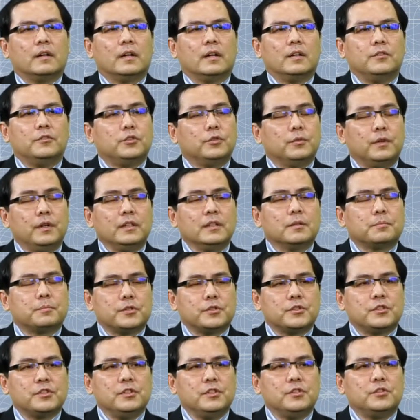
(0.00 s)
During the
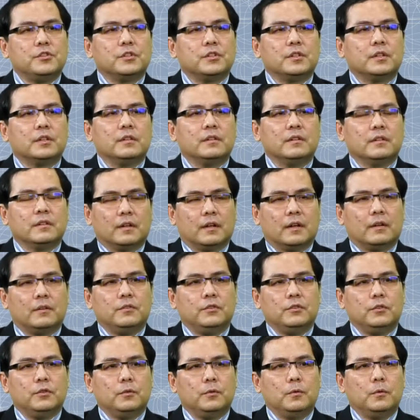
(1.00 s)
procedure,
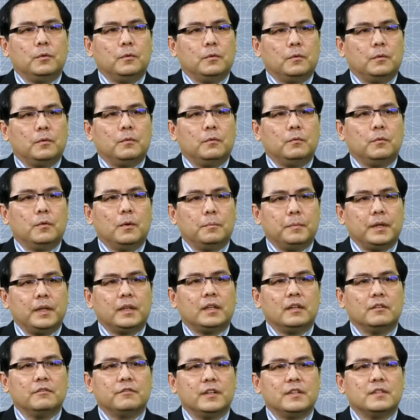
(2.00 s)
you will be
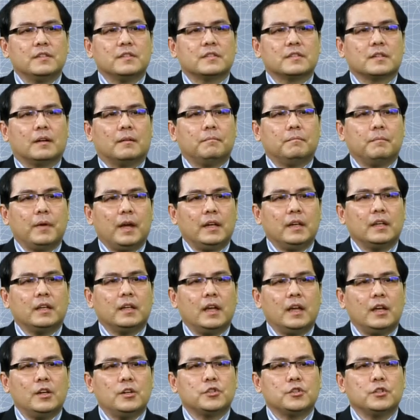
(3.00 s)
given some
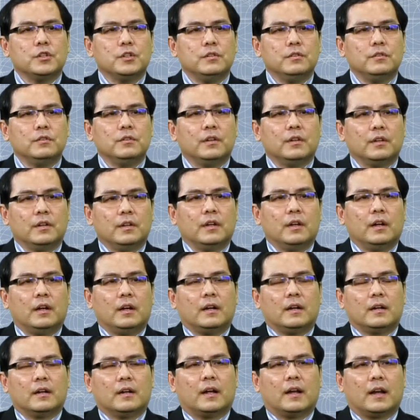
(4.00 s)
medication,
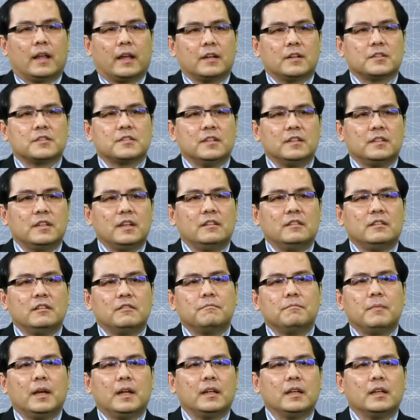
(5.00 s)
like a
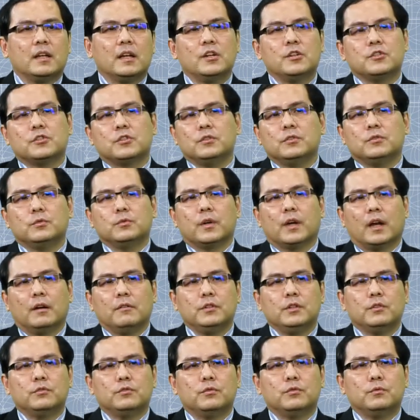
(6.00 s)
sedative medication, to help
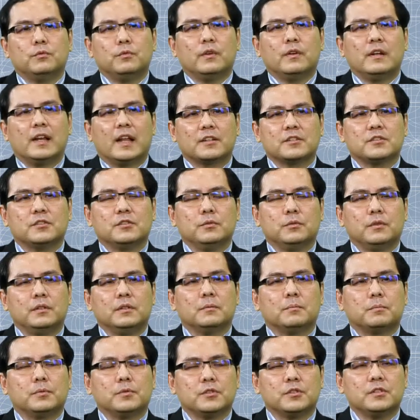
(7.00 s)
you to relax during
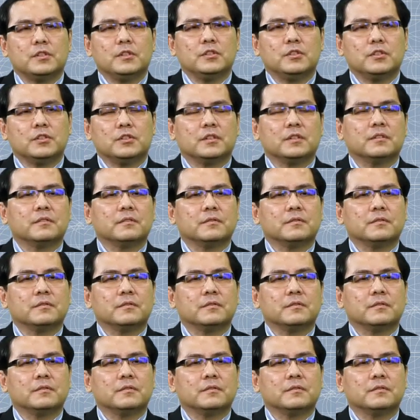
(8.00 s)
the procedure.